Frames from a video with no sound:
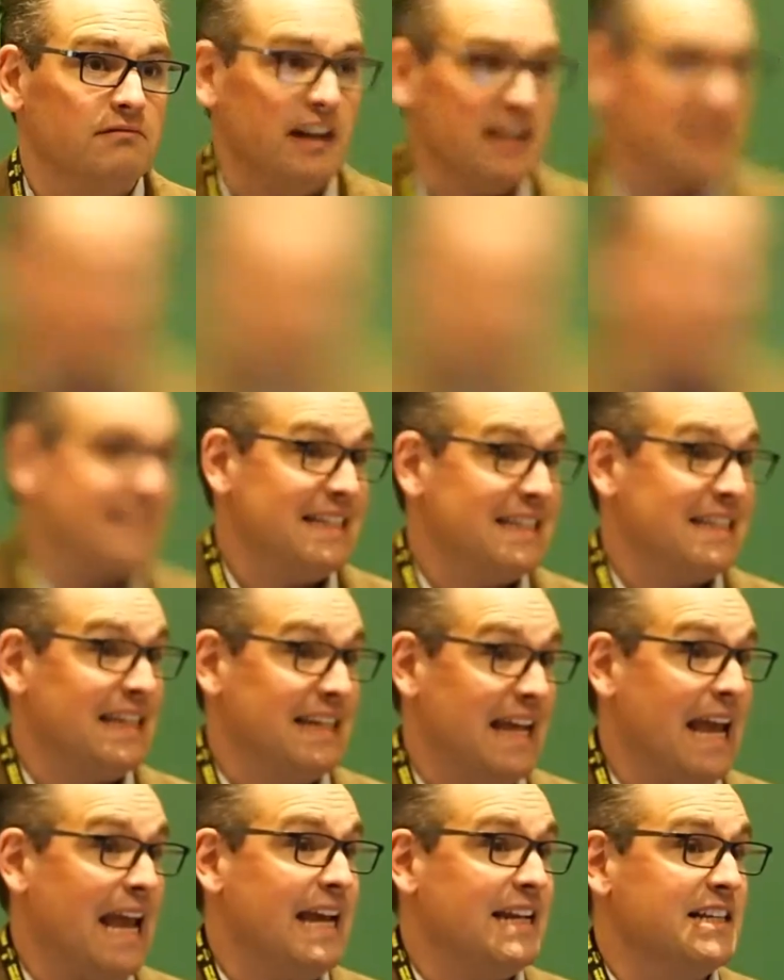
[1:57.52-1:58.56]
resonates
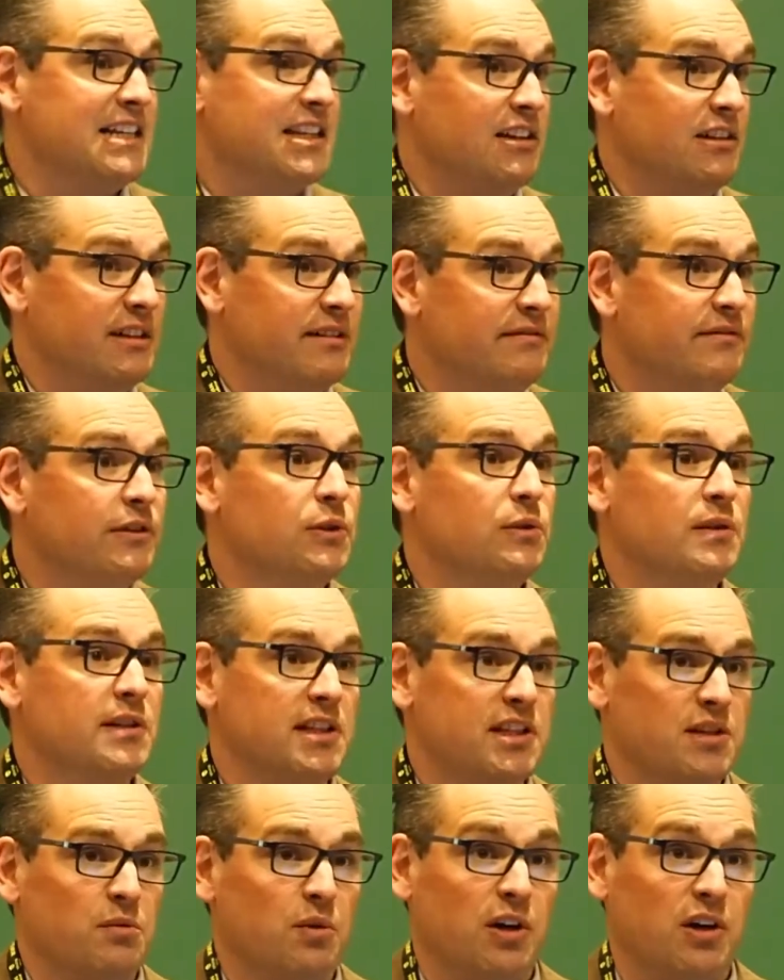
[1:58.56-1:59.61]
today and still
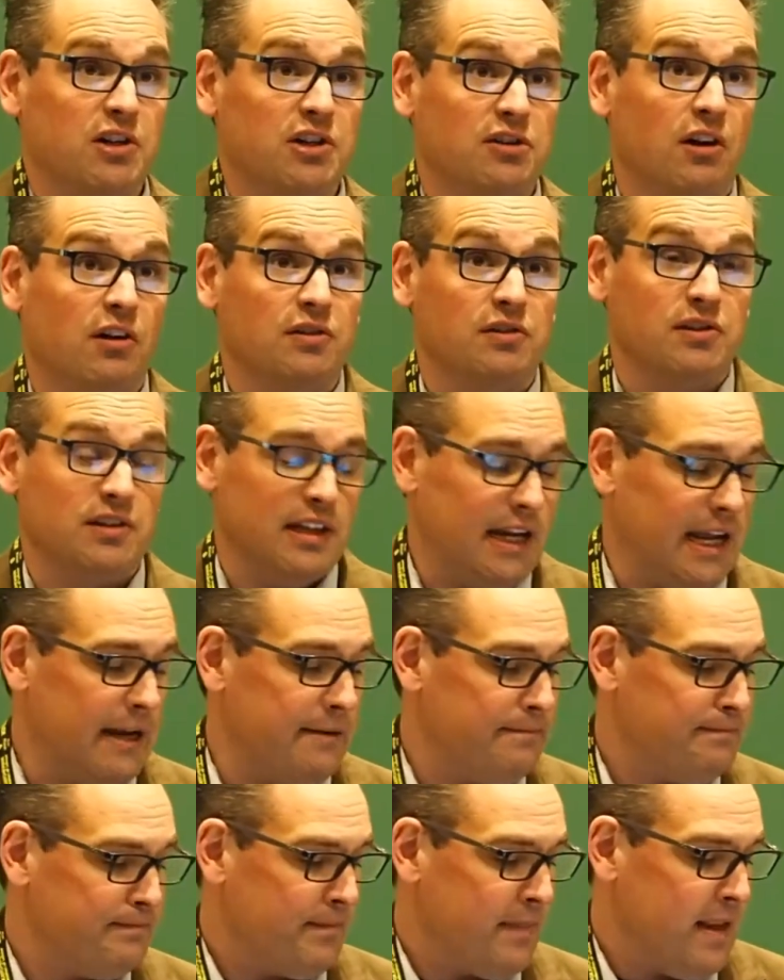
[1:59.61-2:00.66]
influences worker struggles today.
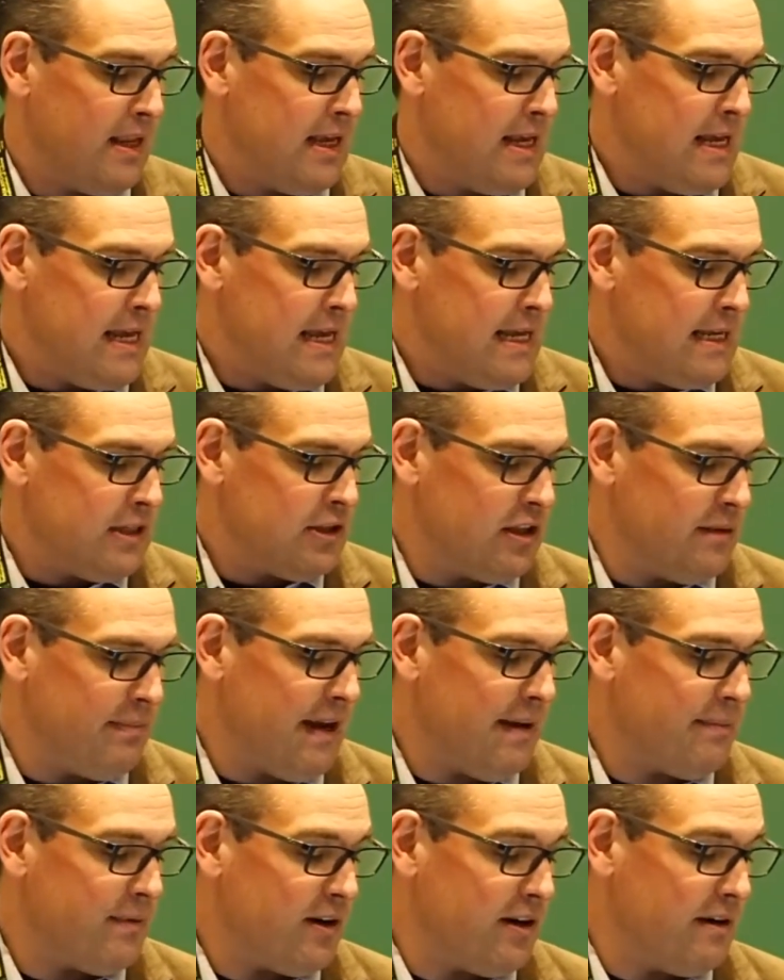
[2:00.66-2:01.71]
So the
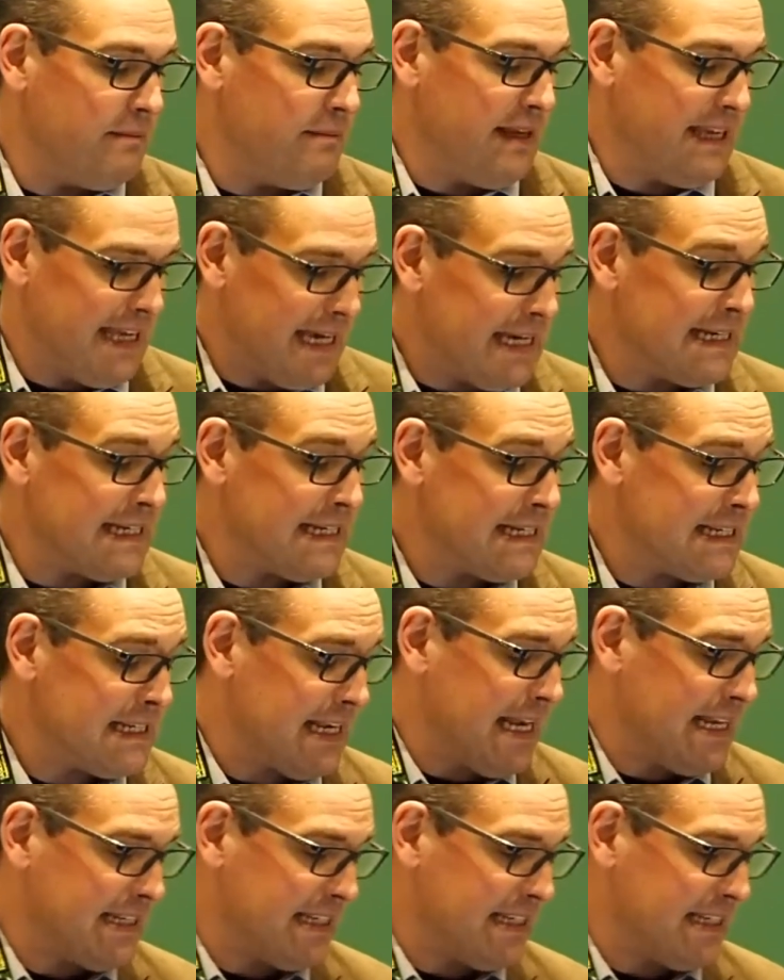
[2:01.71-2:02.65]
paper begins, and